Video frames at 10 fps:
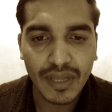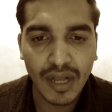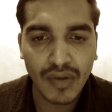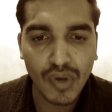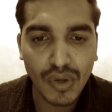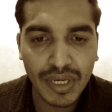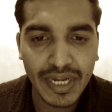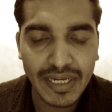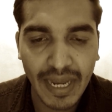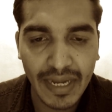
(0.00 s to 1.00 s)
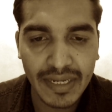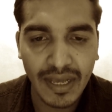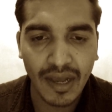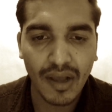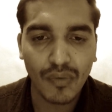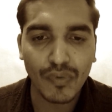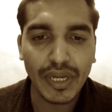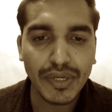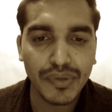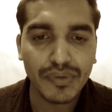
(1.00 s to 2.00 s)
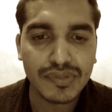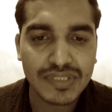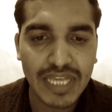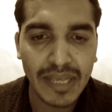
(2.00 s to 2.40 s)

a concrete idea when to use